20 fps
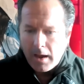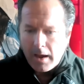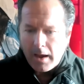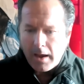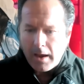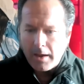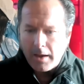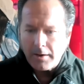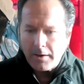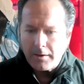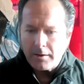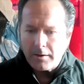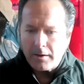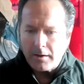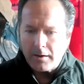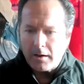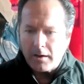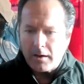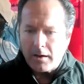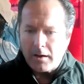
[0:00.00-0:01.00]
And
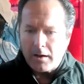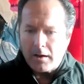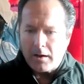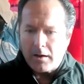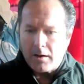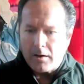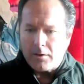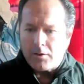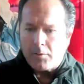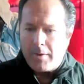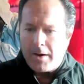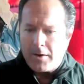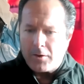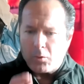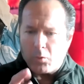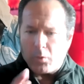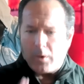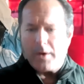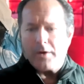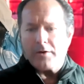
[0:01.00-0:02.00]
no matter
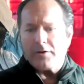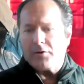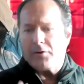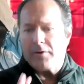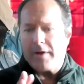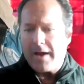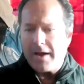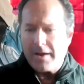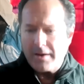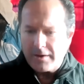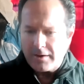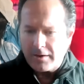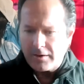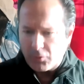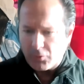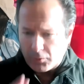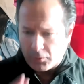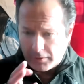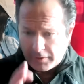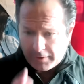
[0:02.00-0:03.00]
where you're at in
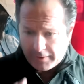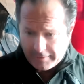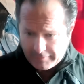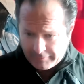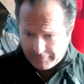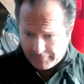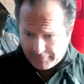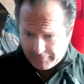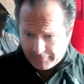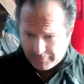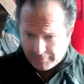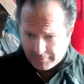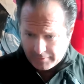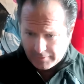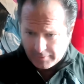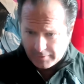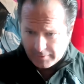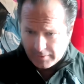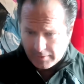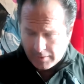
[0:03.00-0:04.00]
your life,
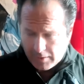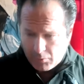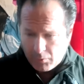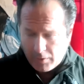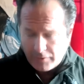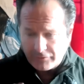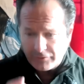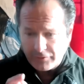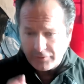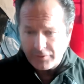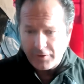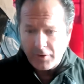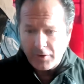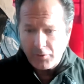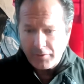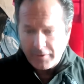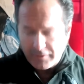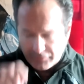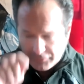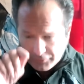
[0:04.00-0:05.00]
I want you to
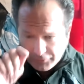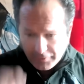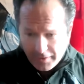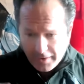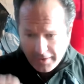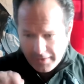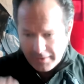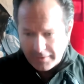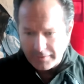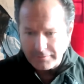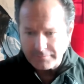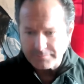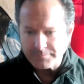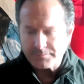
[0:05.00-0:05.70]
know that today,